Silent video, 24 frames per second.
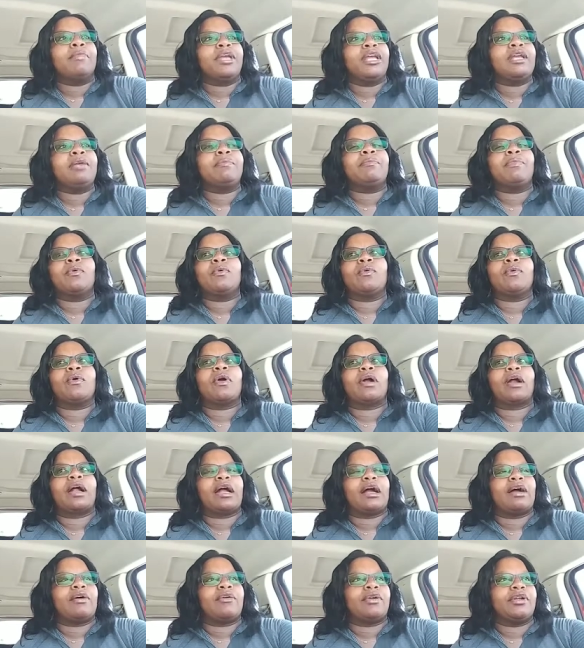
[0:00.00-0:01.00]
People are
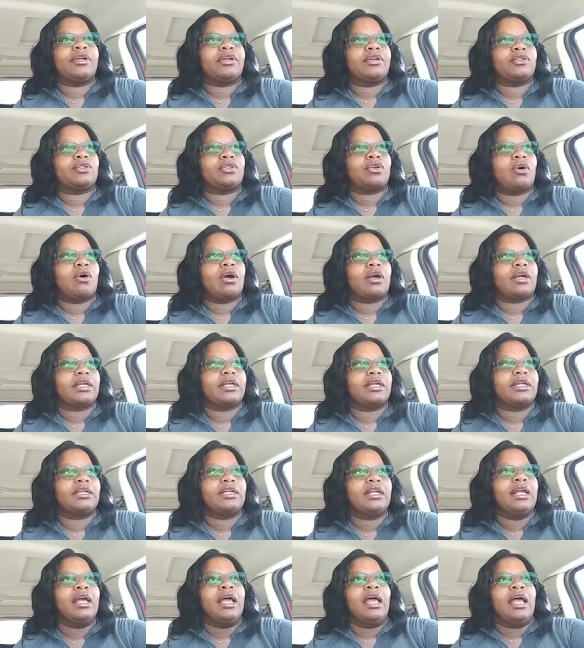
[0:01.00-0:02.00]
out here
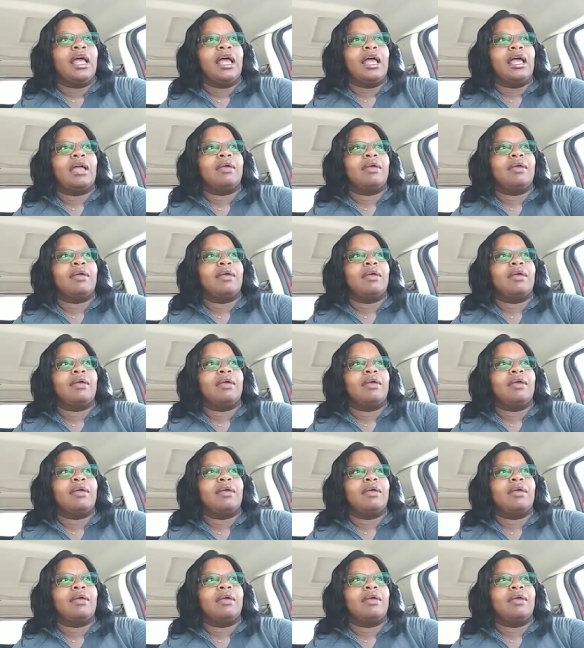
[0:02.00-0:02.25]
talking